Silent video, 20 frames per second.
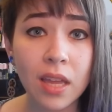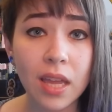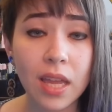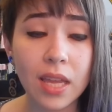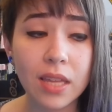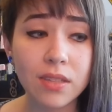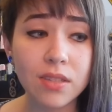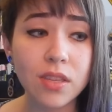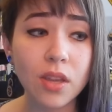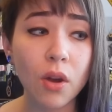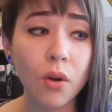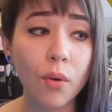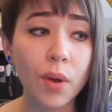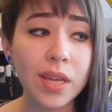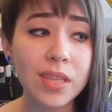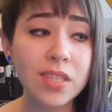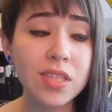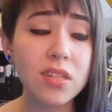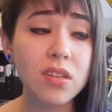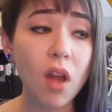And so
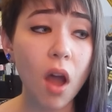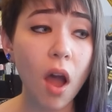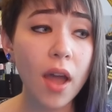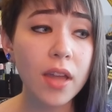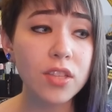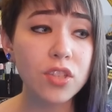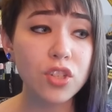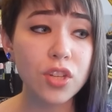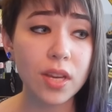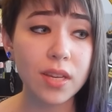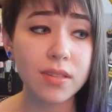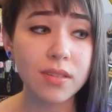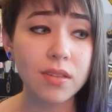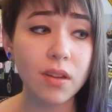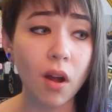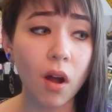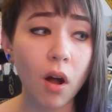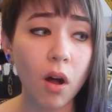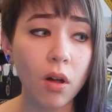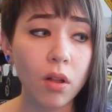it's not just
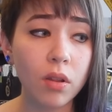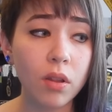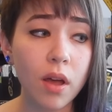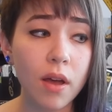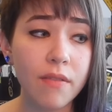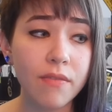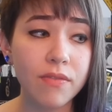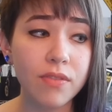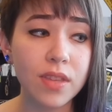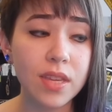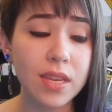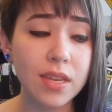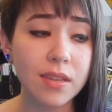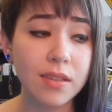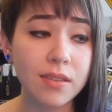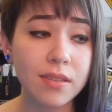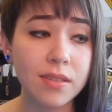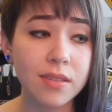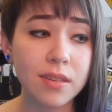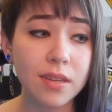all of
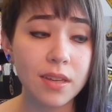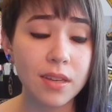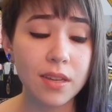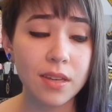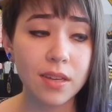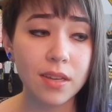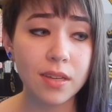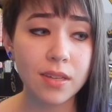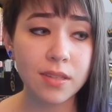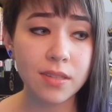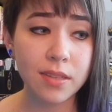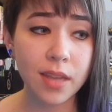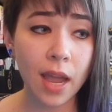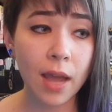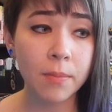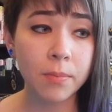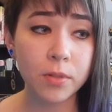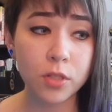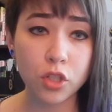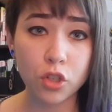these
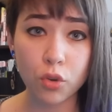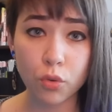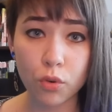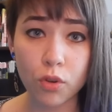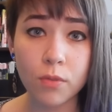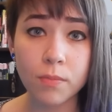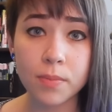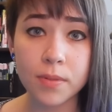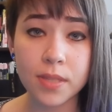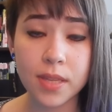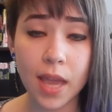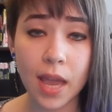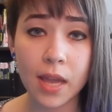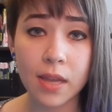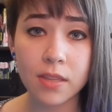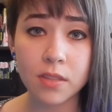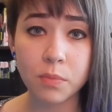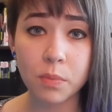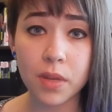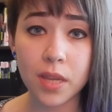established groups
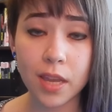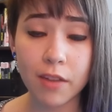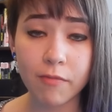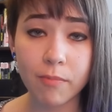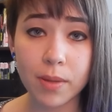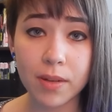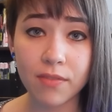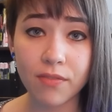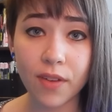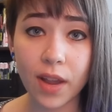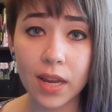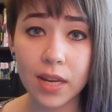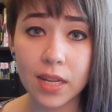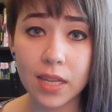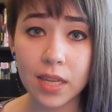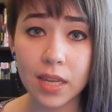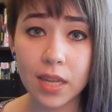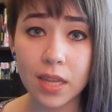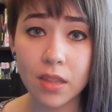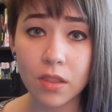as we have been
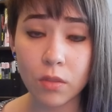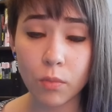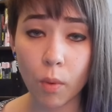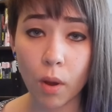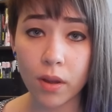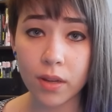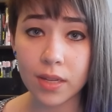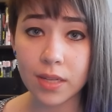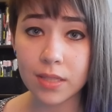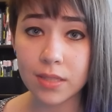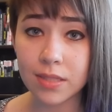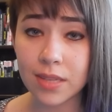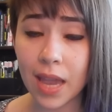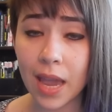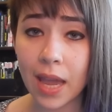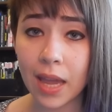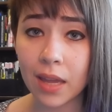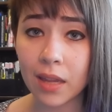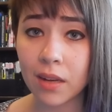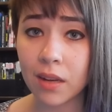finding in The Walking
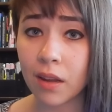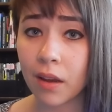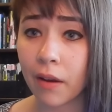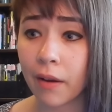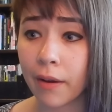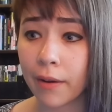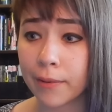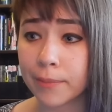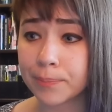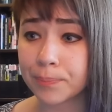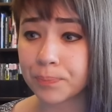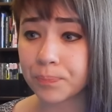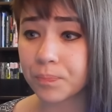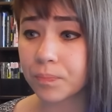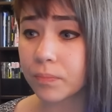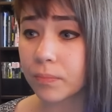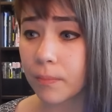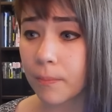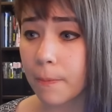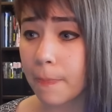Dead,
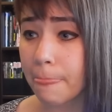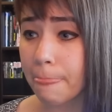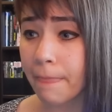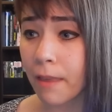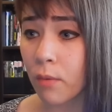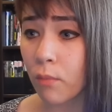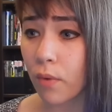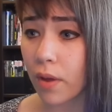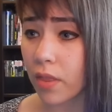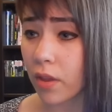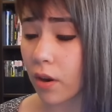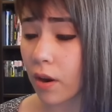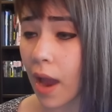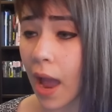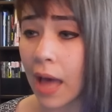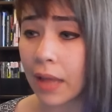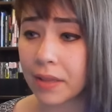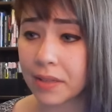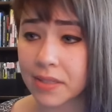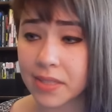whether
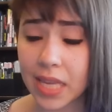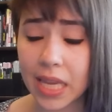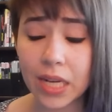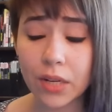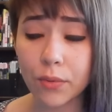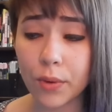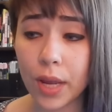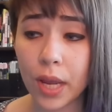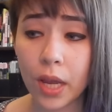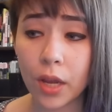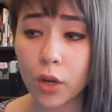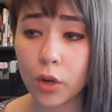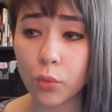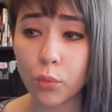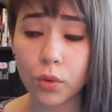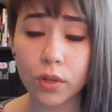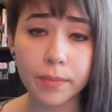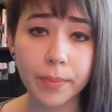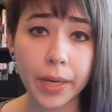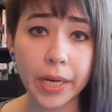Alexandria or
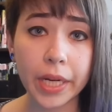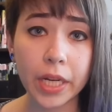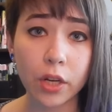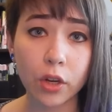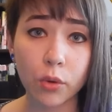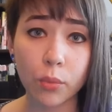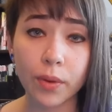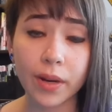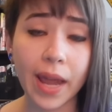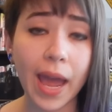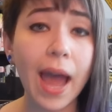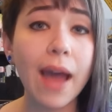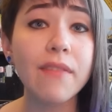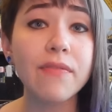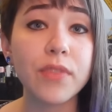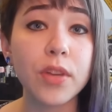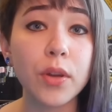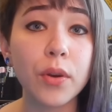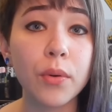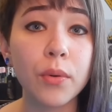Woodbury or what
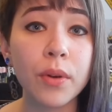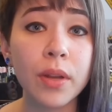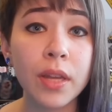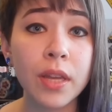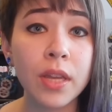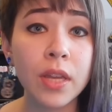have you.